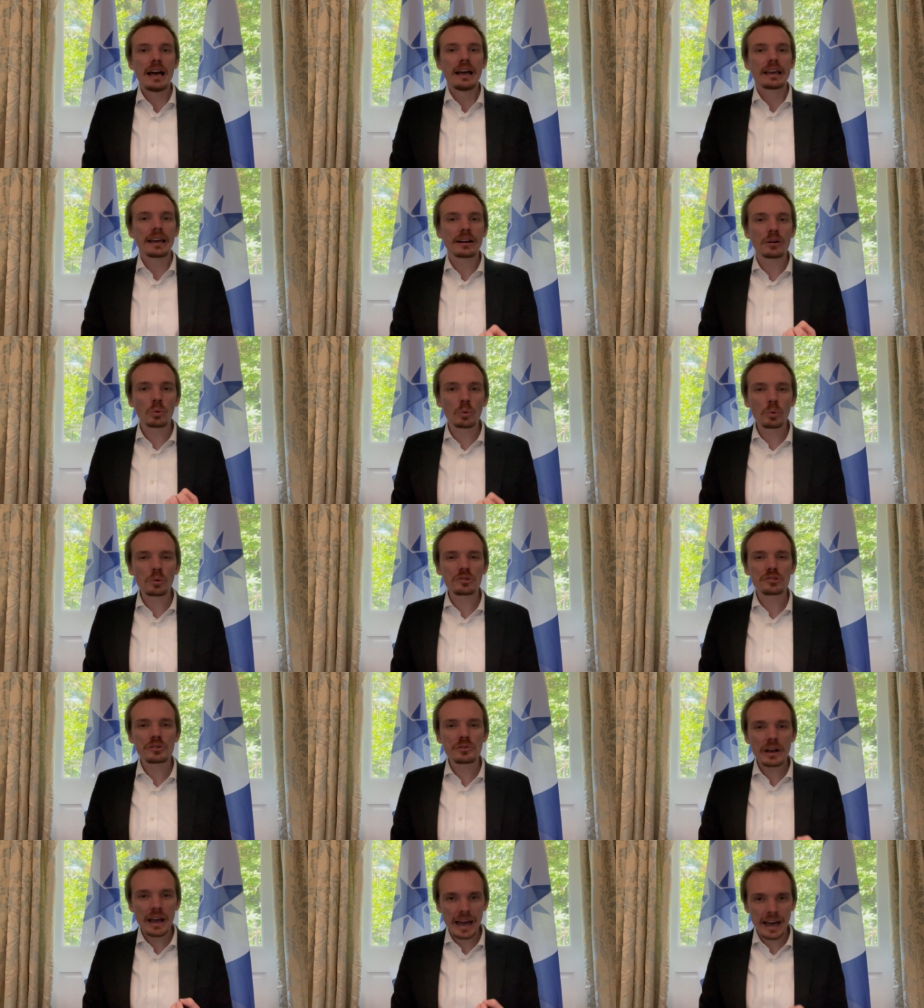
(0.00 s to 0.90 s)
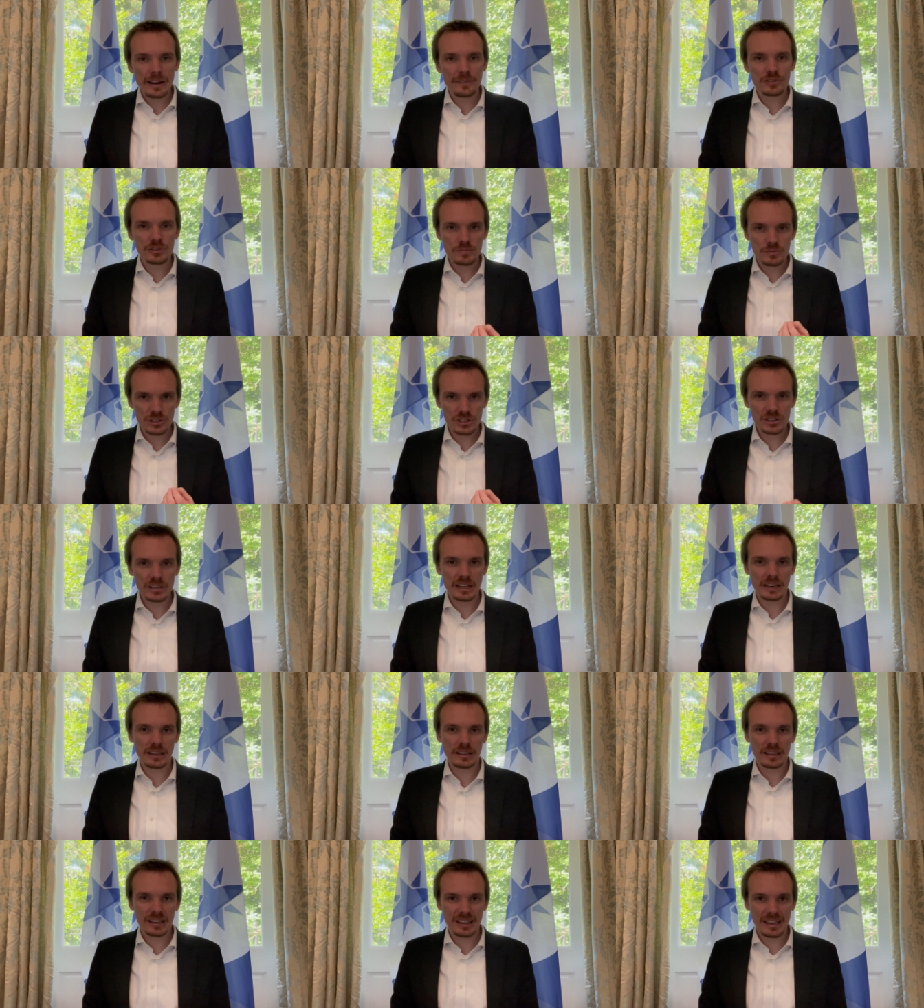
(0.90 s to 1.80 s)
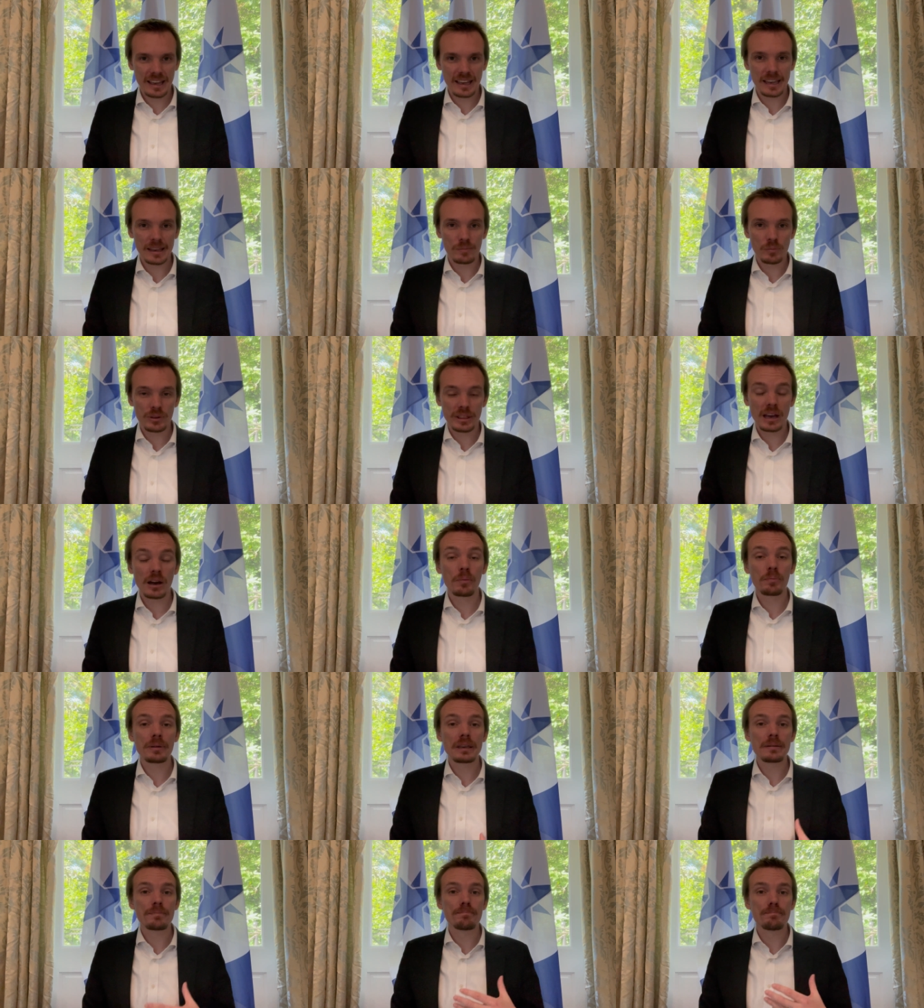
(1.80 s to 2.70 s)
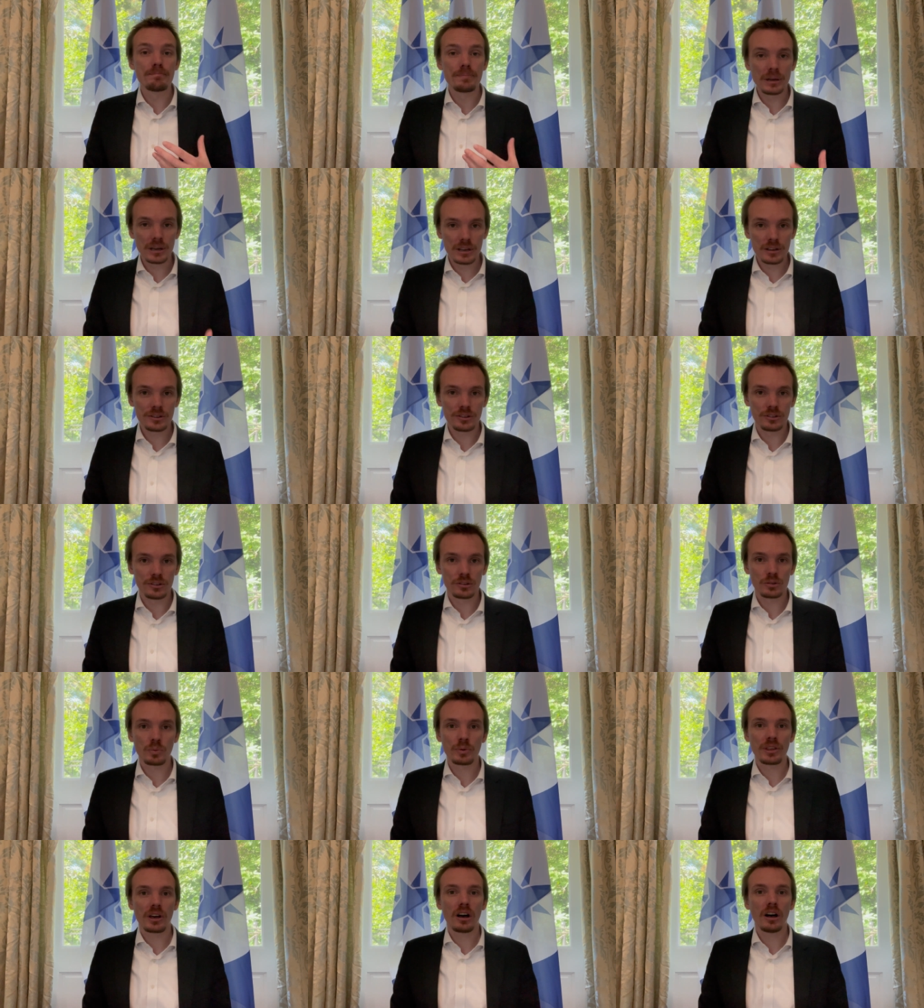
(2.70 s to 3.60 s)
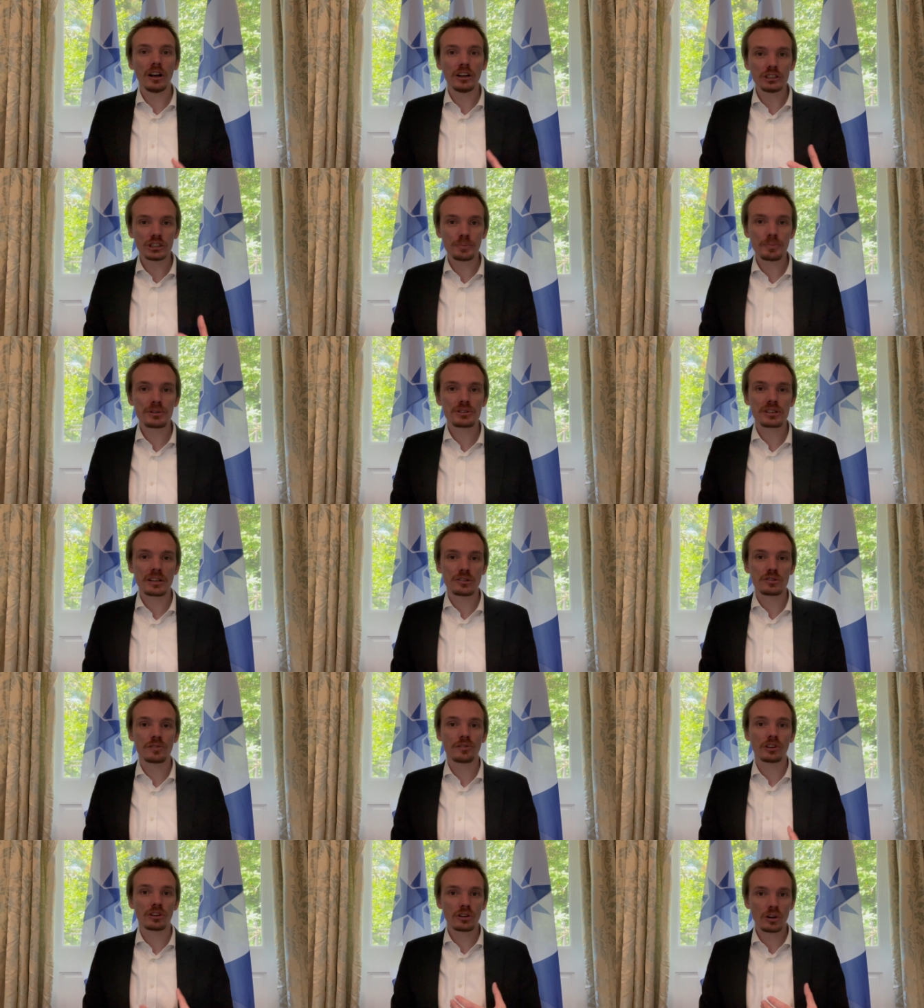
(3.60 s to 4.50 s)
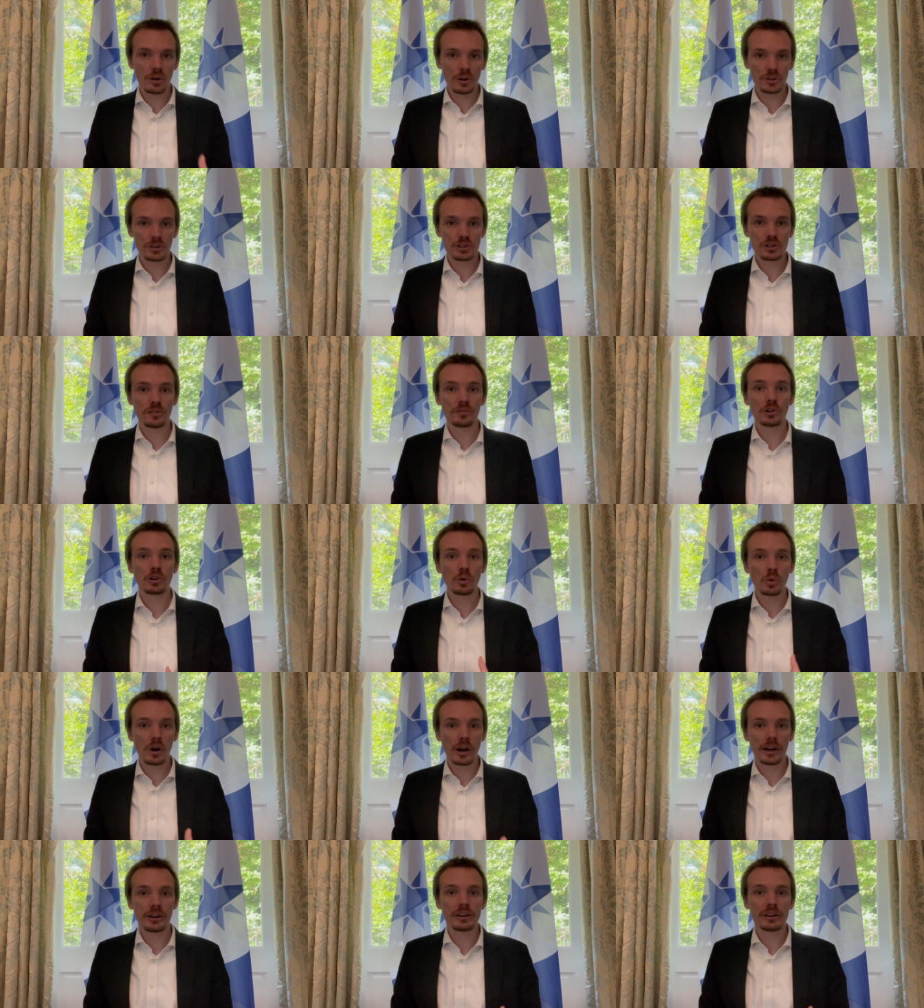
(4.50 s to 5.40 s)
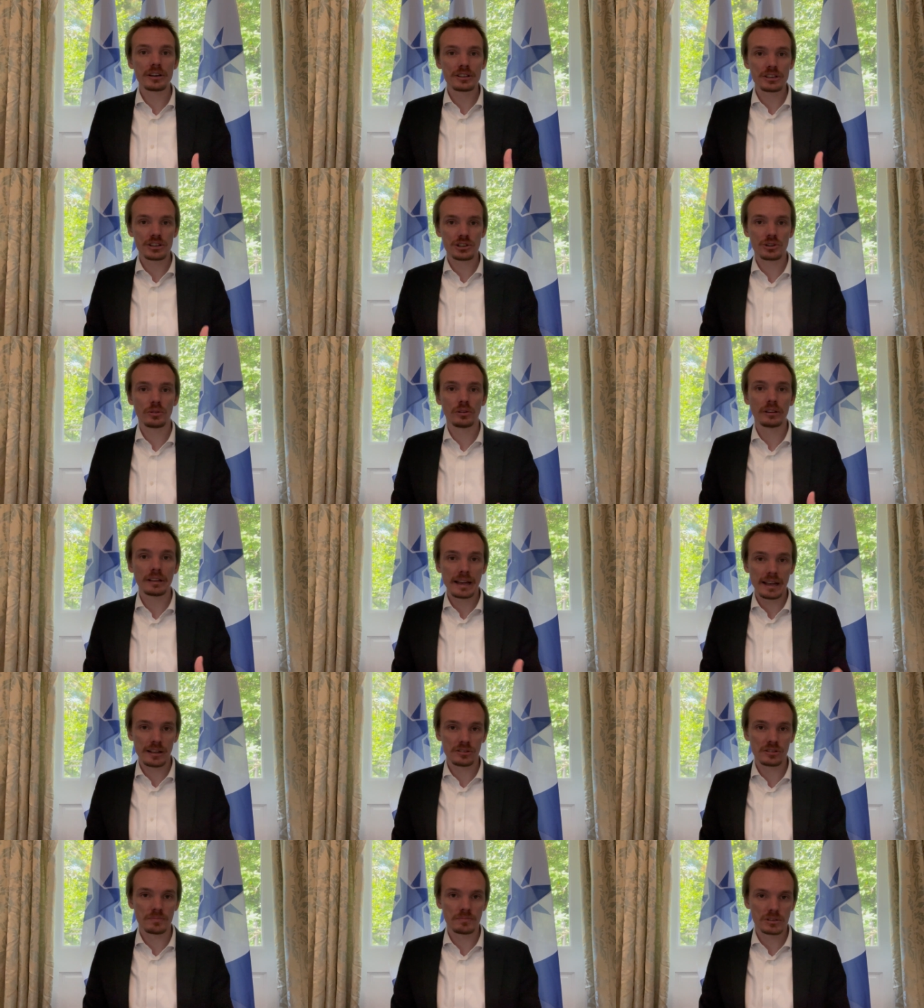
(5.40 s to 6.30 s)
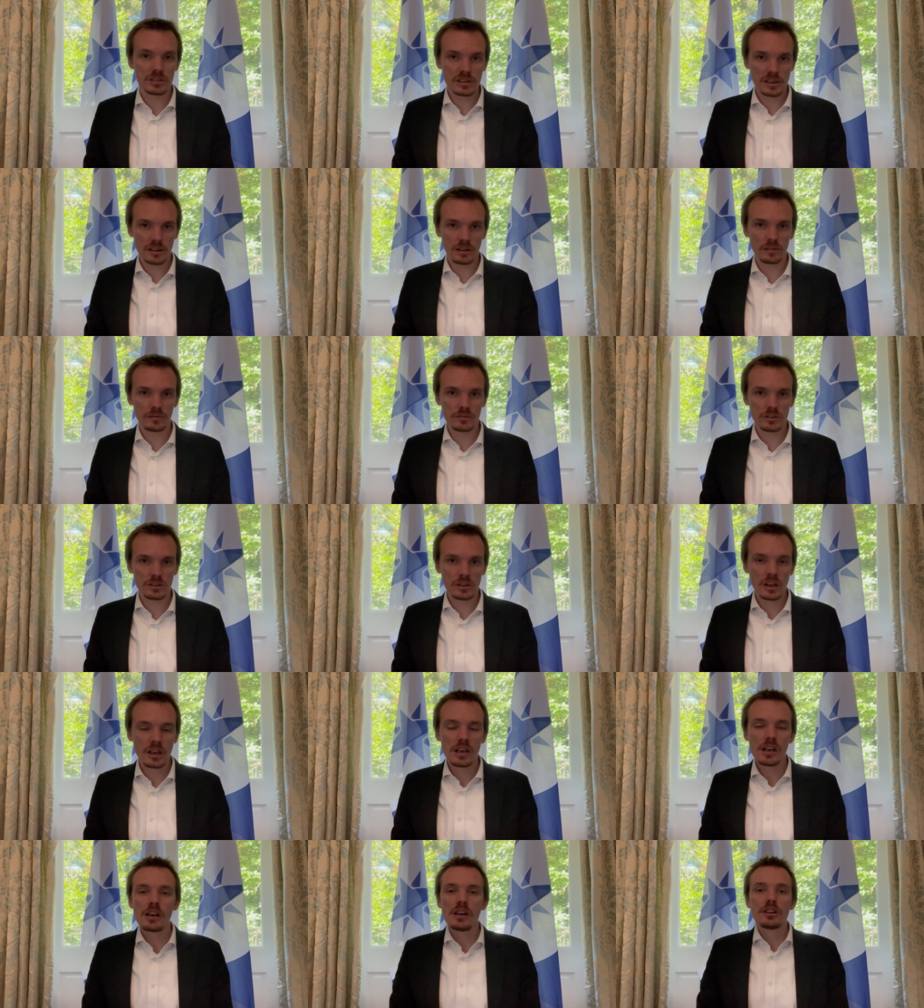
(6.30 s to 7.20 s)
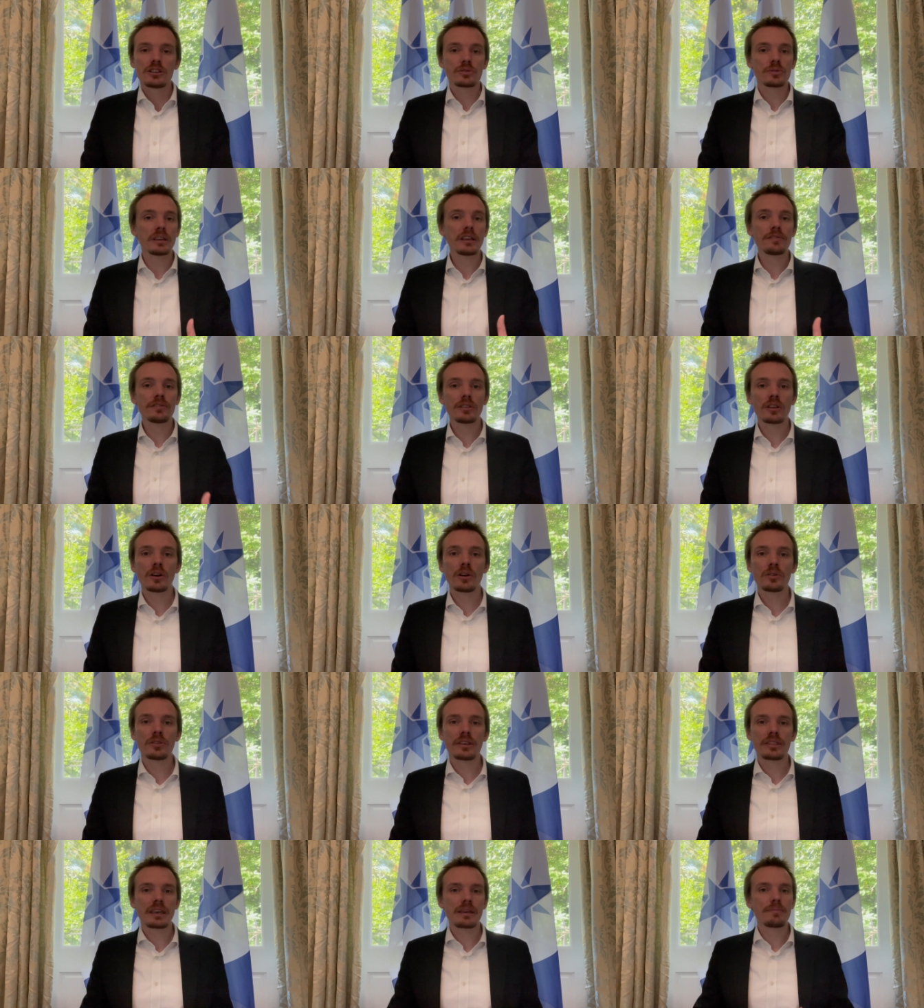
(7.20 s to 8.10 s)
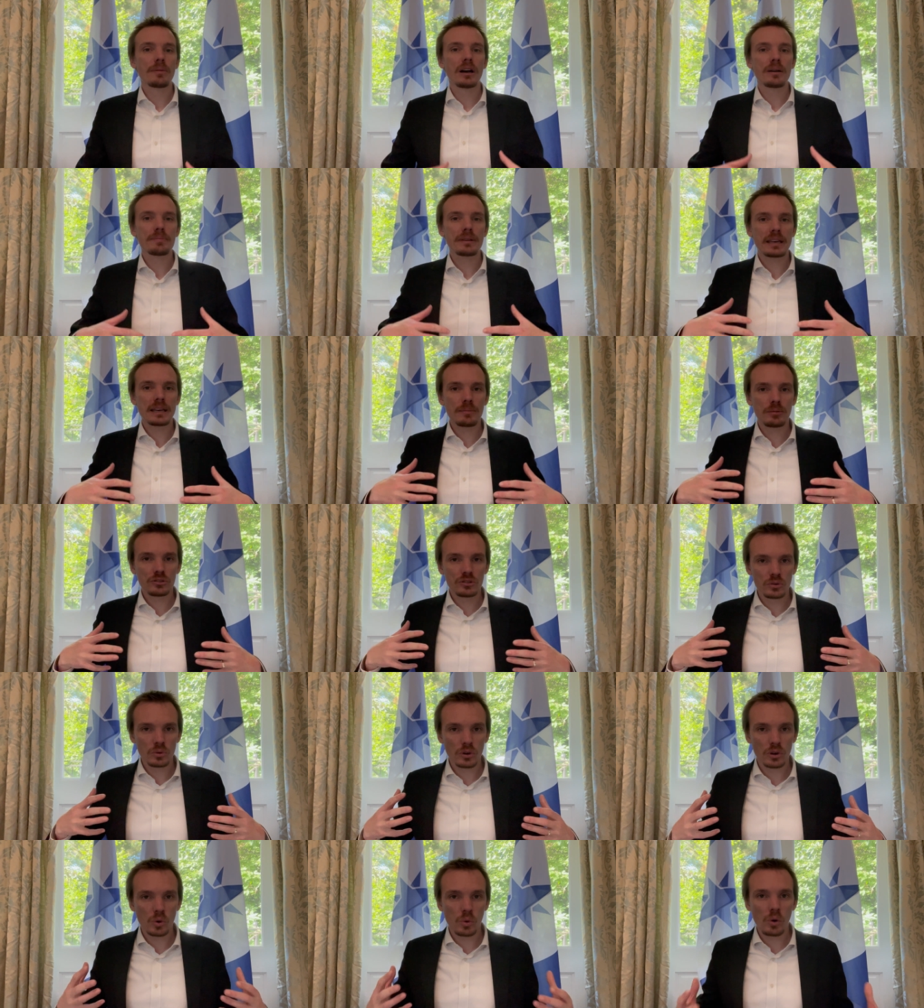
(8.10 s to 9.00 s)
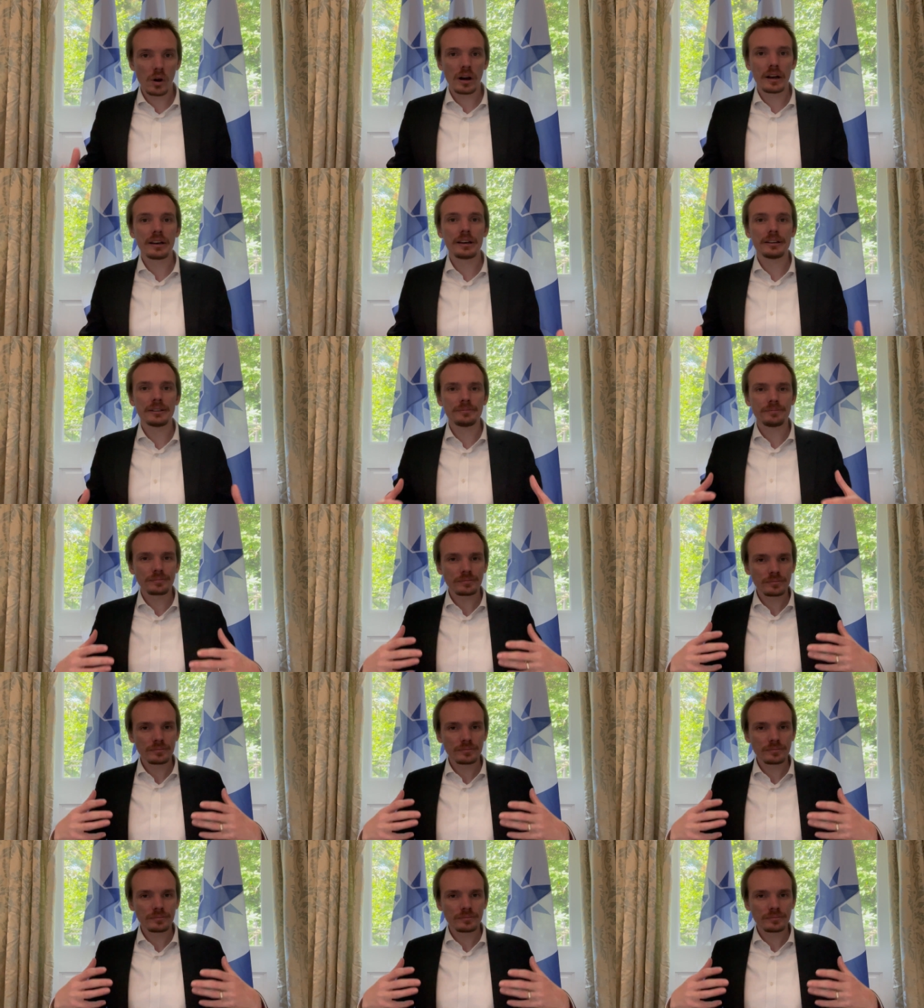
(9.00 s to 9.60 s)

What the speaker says: can also have some skin in the game without being burdened with 100% of the cost of acquiring additional lands themselves. So even though that they might be able to acquire